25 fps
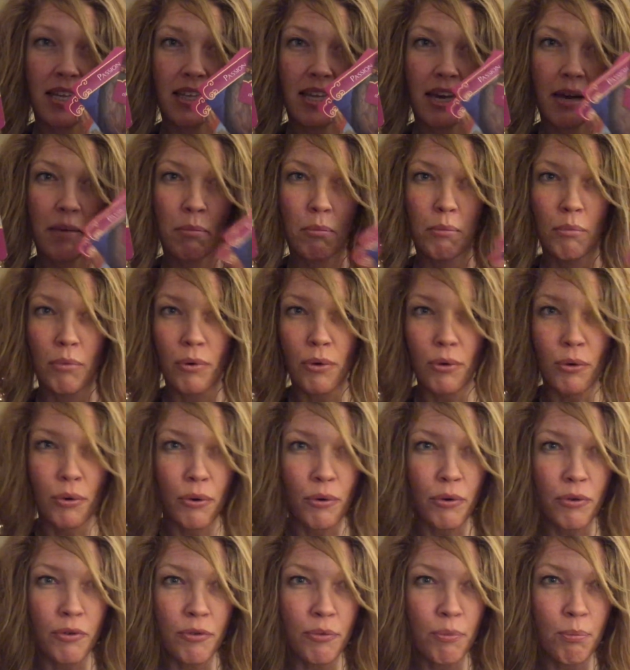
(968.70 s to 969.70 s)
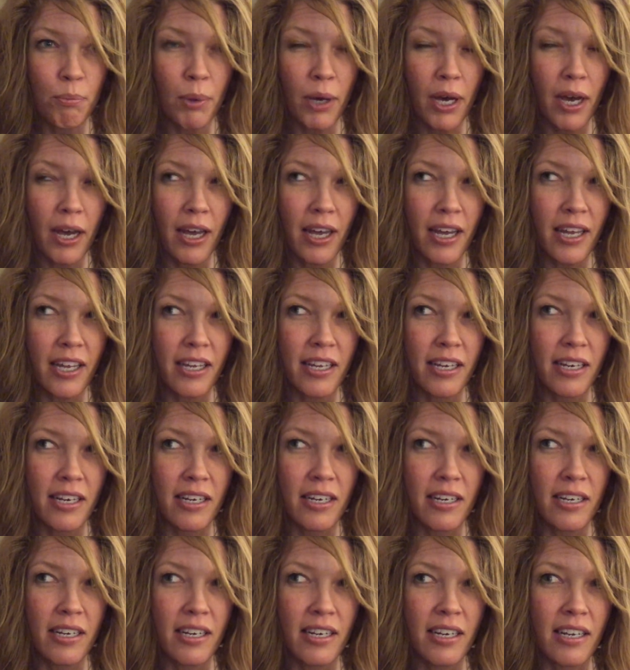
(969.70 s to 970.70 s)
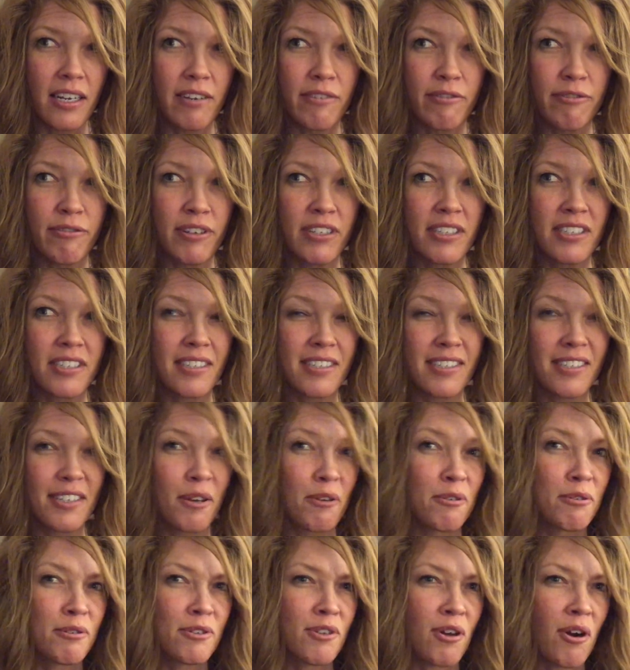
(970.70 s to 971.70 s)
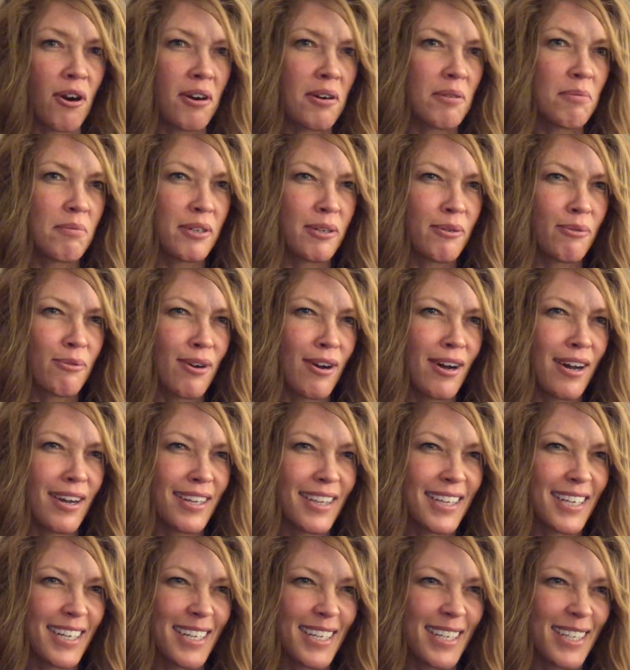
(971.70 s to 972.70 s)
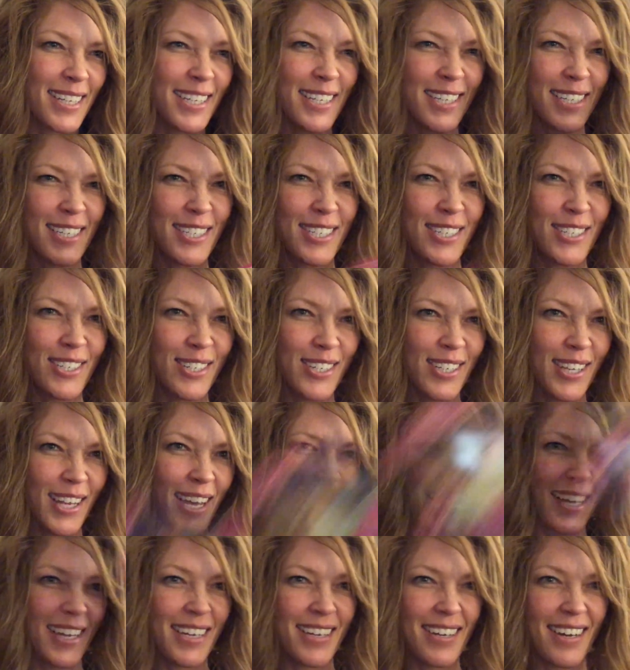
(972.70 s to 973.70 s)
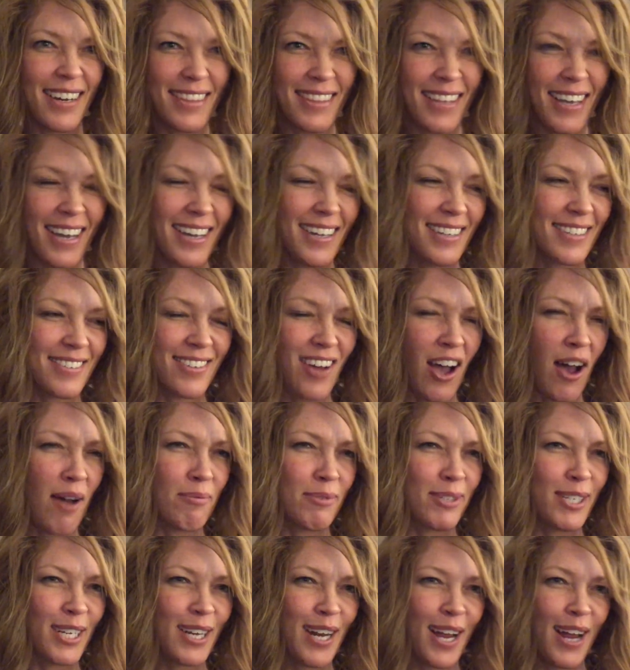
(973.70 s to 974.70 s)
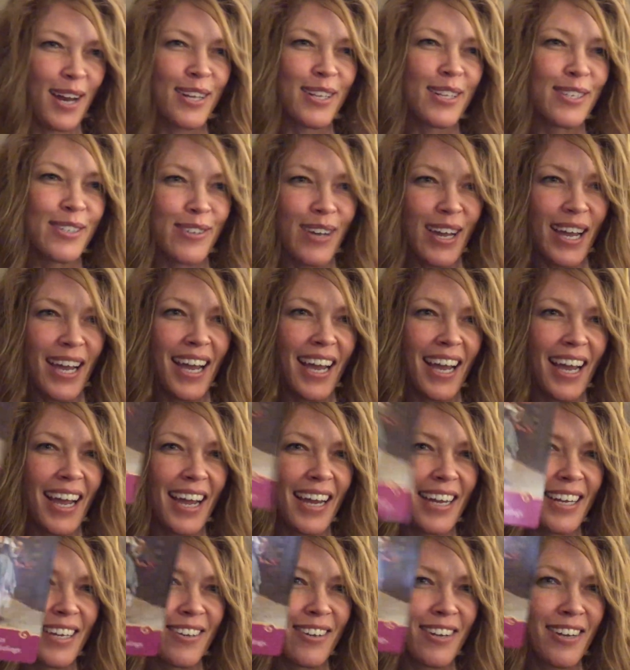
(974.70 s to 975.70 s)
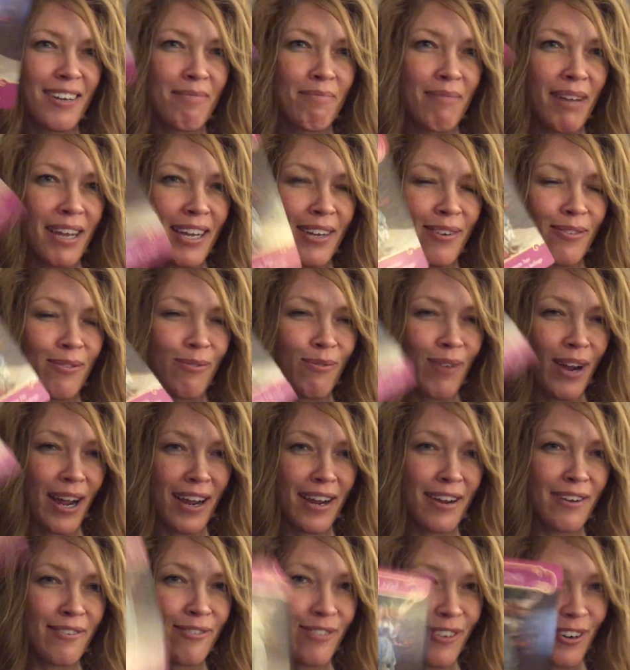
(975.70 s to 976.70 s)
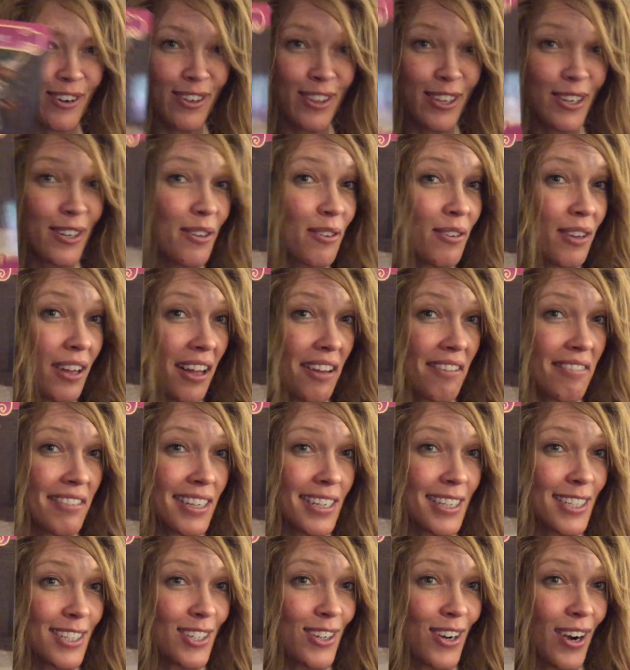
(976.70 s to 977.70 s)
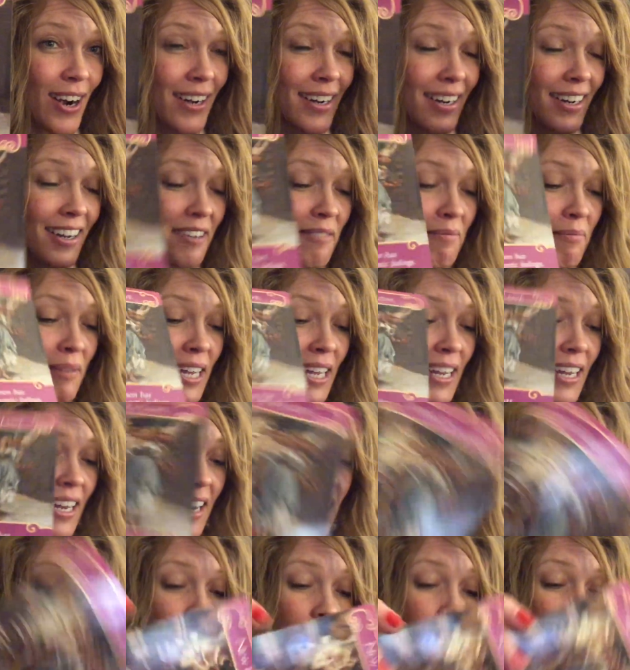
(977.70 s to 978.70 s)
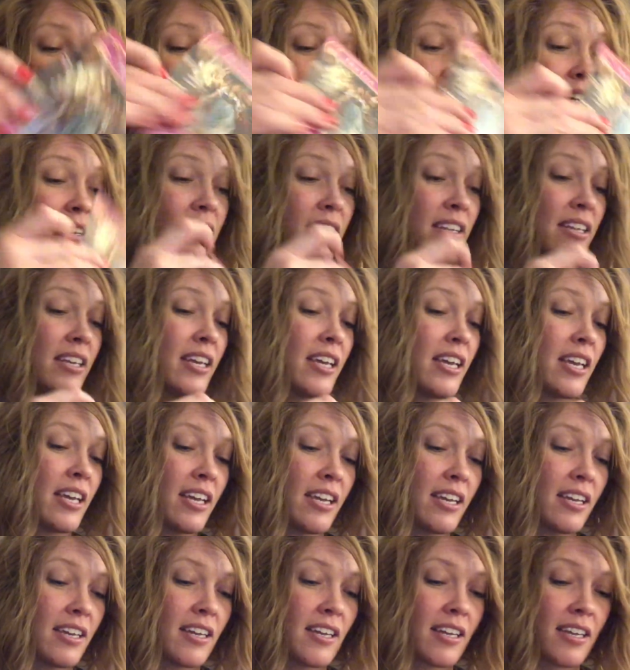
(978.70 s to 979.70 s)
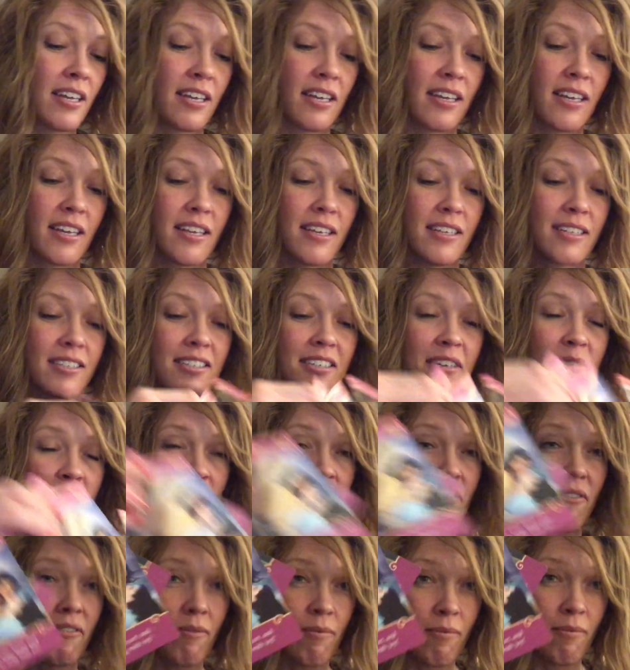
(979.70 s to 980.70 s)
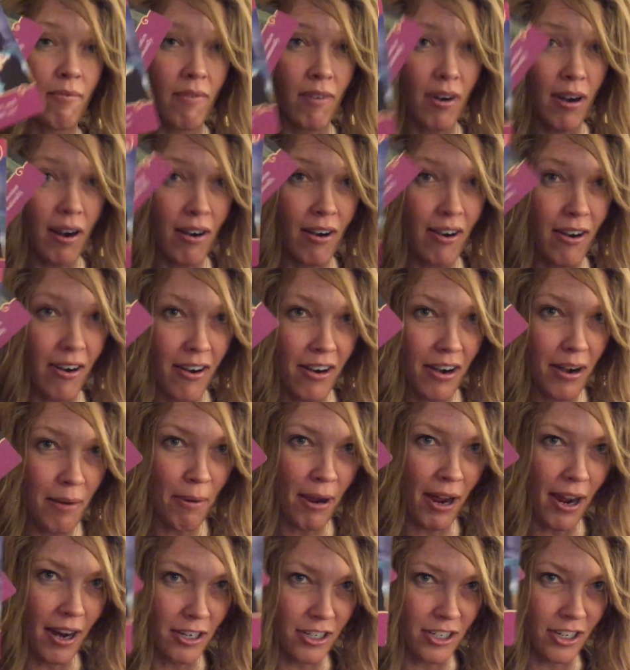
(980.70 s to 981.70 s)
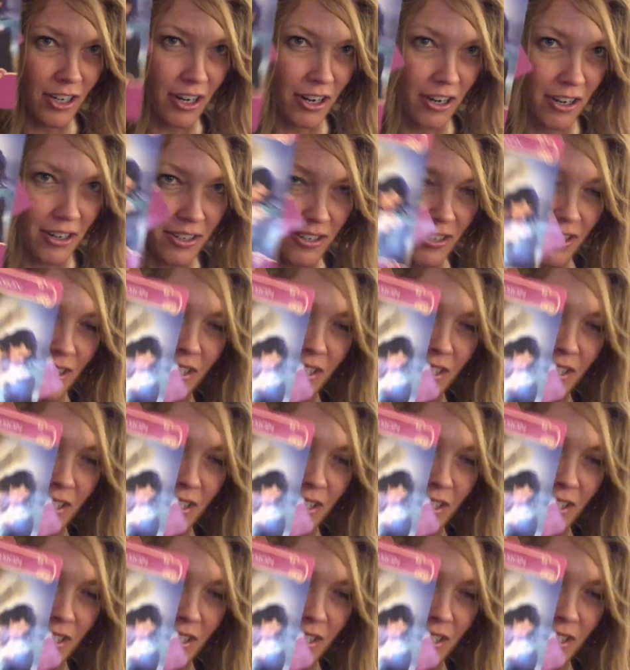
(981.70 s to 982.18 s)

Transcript: that move, but if it goes horribly wrong, then at least you're like got that option out of the way and you can make way for the new love that's trying to come in. And apparently, it's gonna be very passionate.